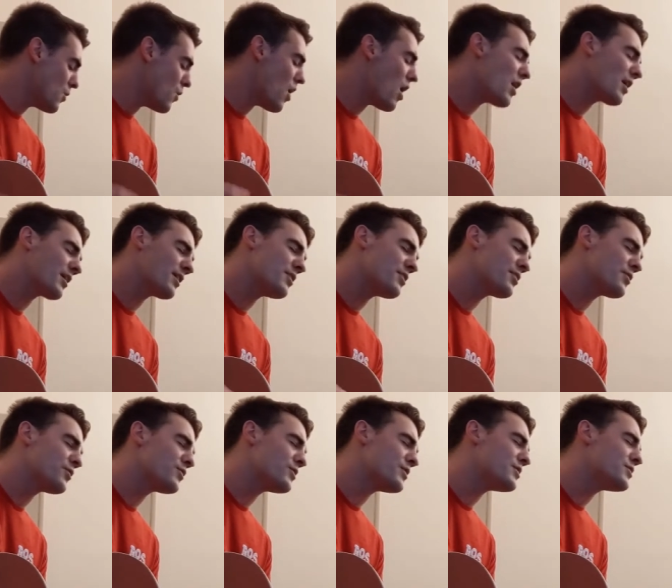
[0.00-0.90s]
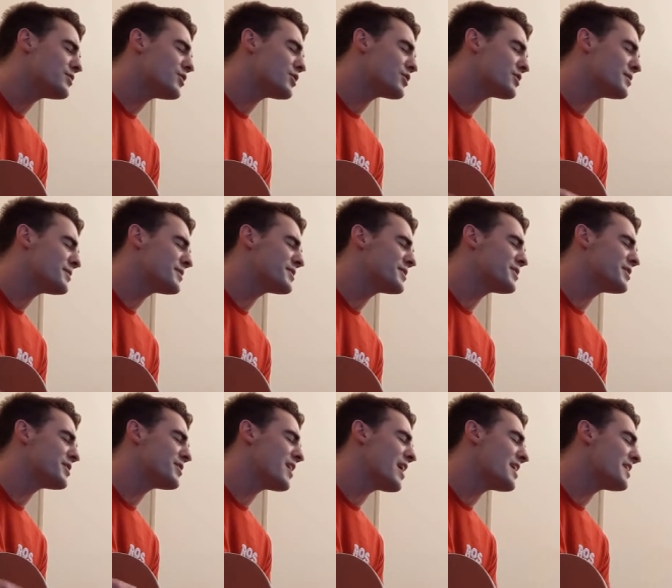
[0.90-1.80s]
Walking through the doldrums to
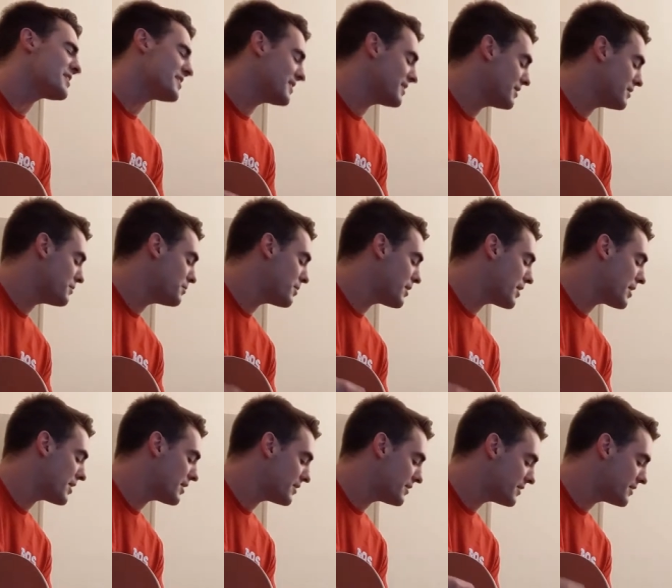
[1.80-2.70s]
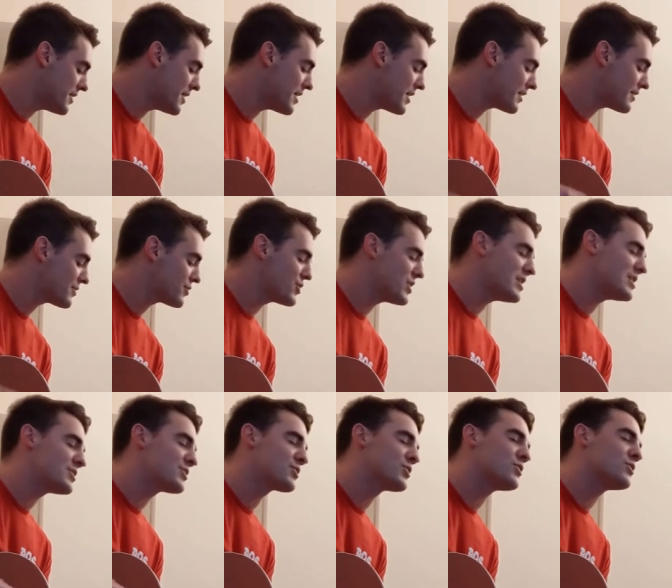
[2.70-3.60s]
their icy beds. They
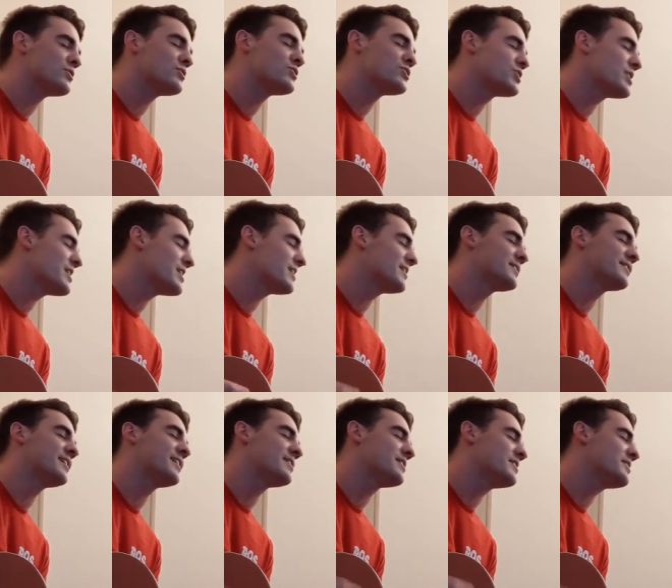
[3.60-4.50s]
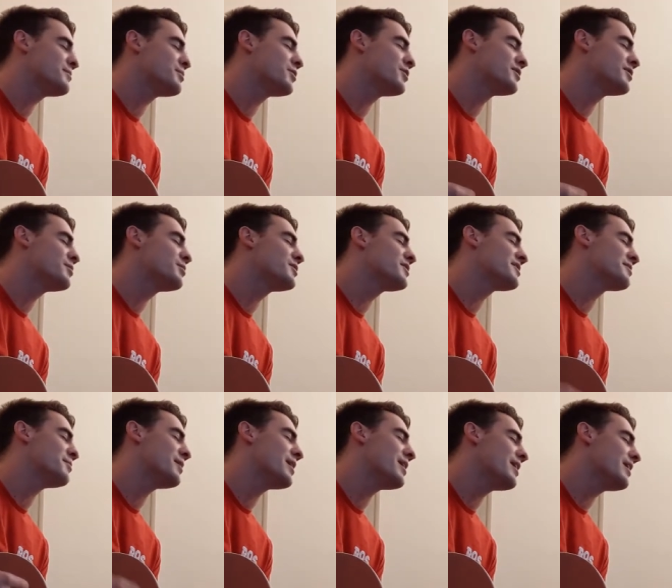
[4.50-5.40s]
exchange cold shakes and disposable
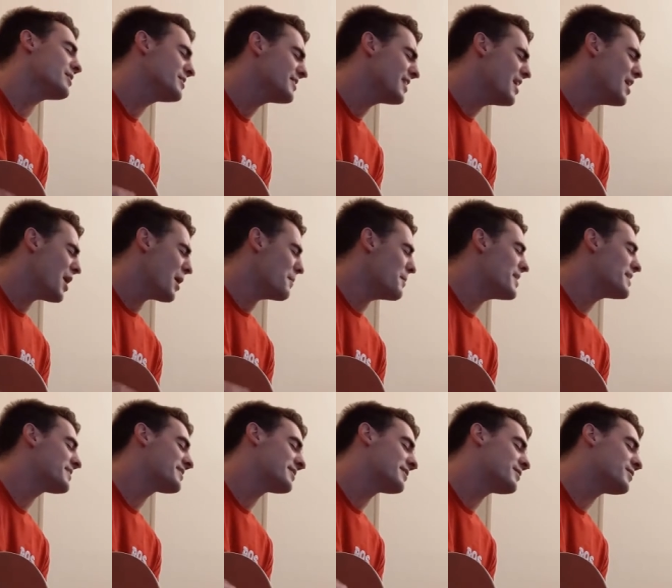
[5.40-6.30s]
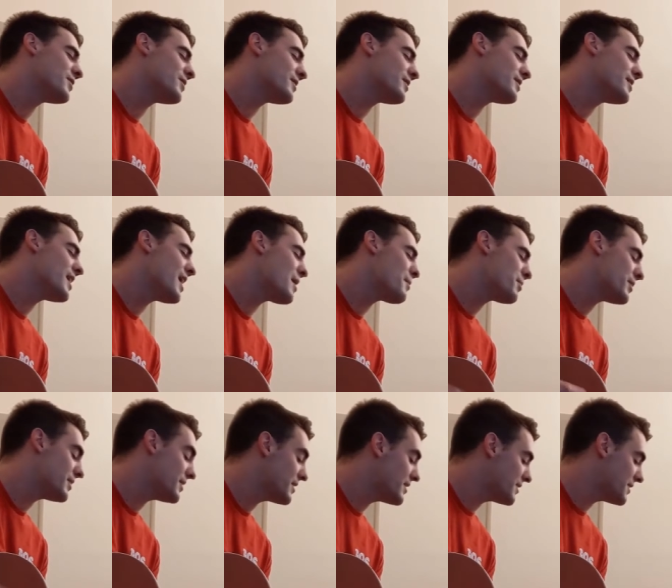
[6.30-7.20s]
smiles. A mess of
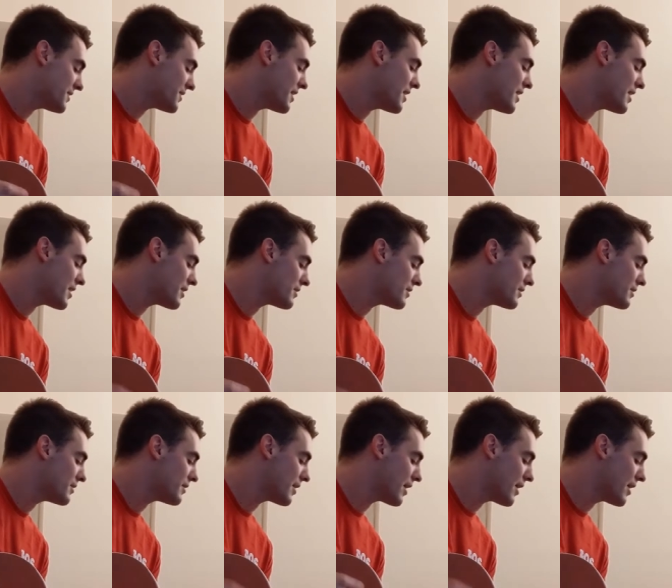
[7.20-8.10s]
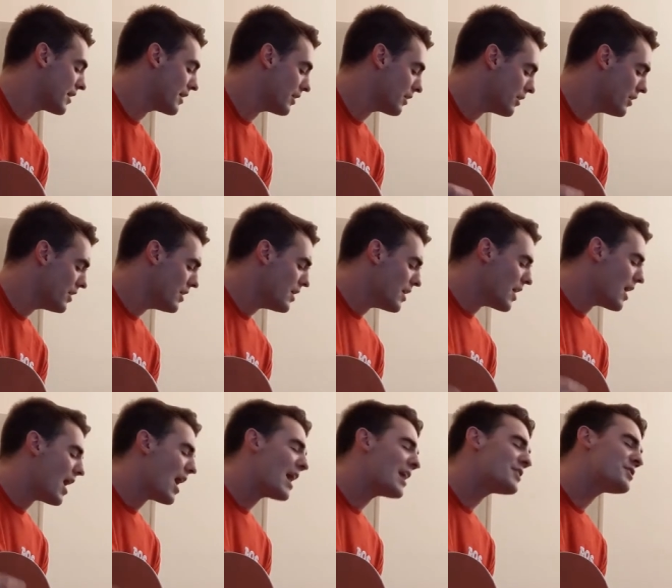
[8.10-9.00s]
unhappiness and
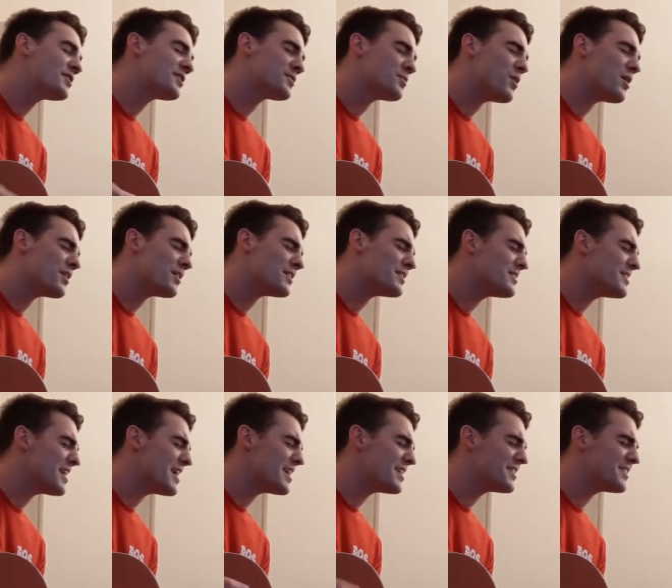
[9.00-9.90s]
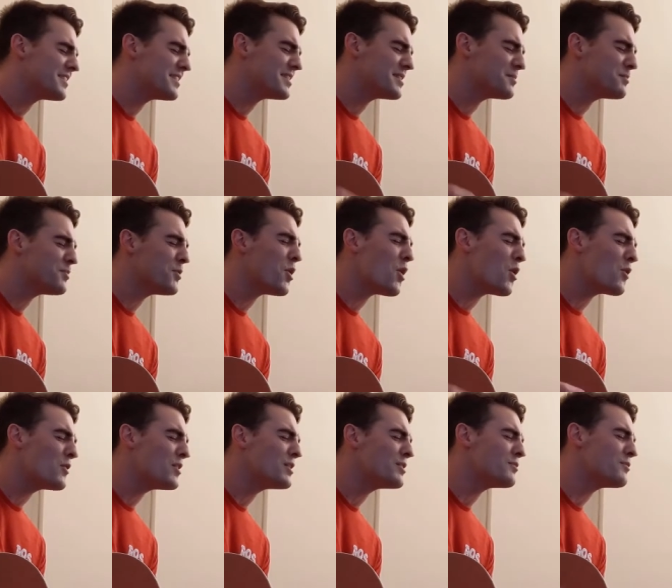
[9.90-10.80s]
denial. I just wanna dance in the
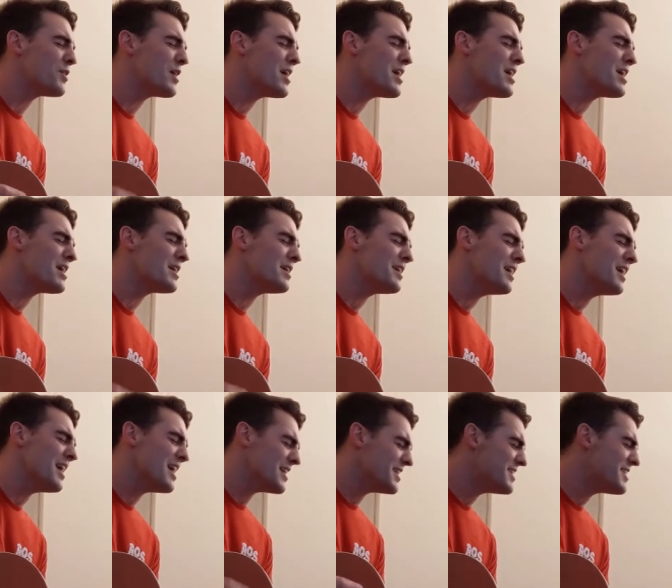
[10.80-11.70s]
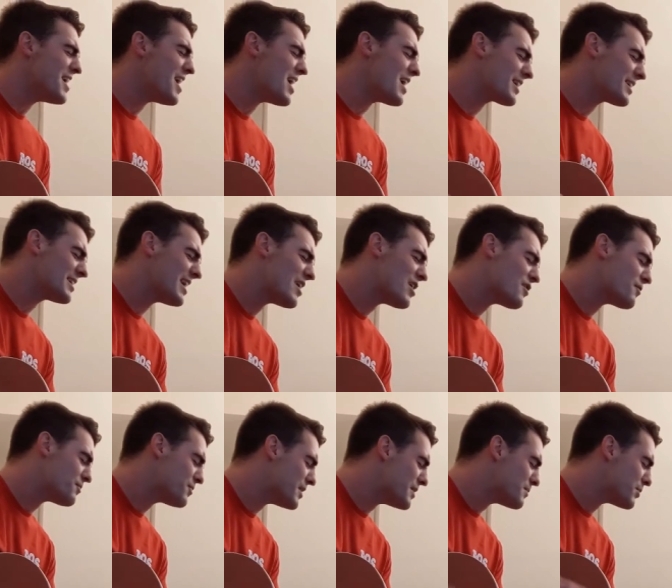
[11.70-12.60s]
pouring rain. Not care
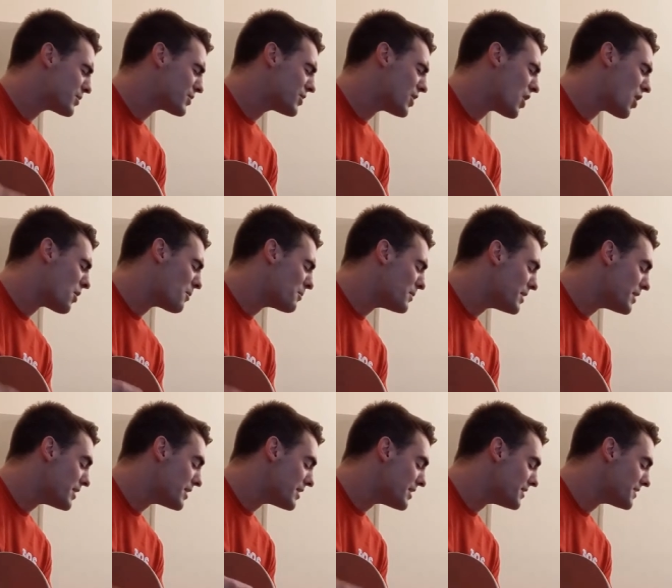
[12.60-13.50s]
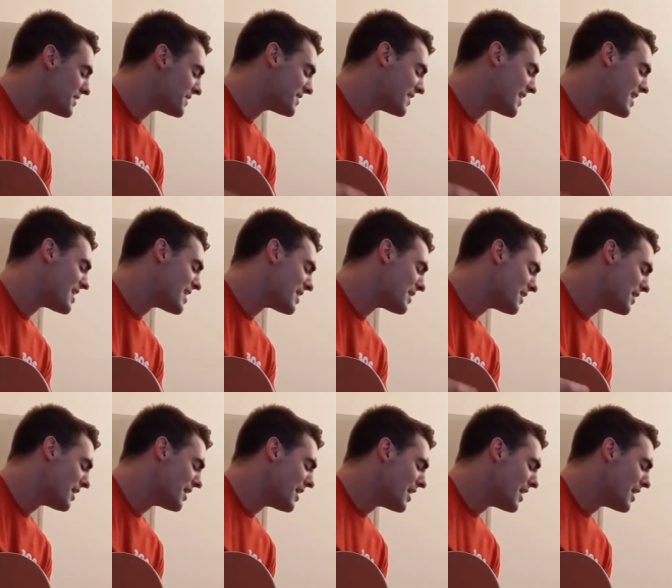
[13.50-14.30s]
if people call me insane.